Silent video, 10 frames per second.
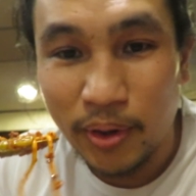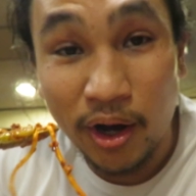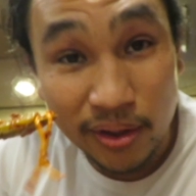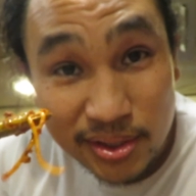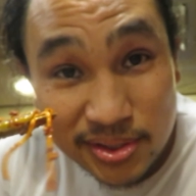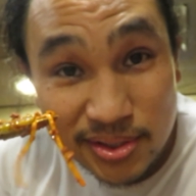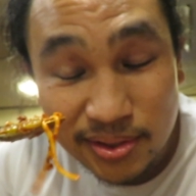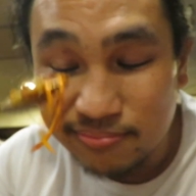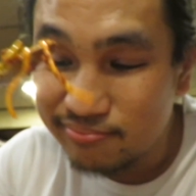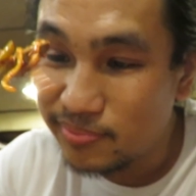
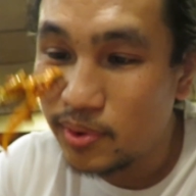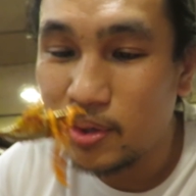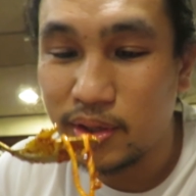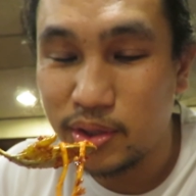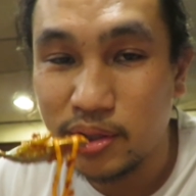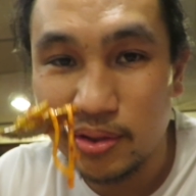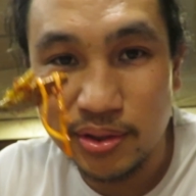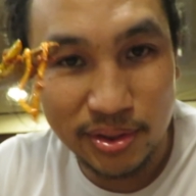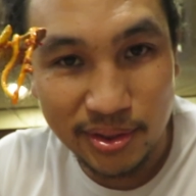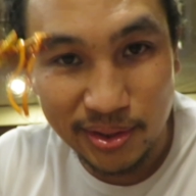august
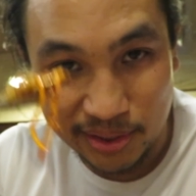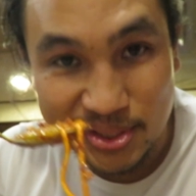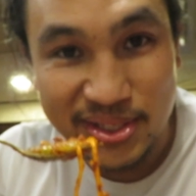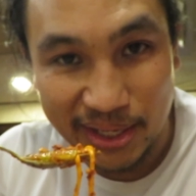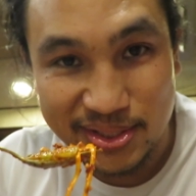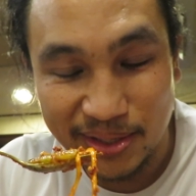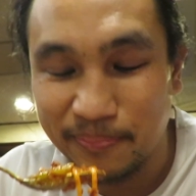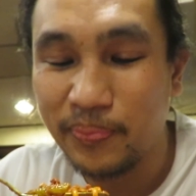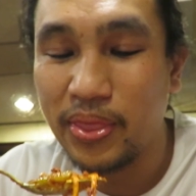this takes it.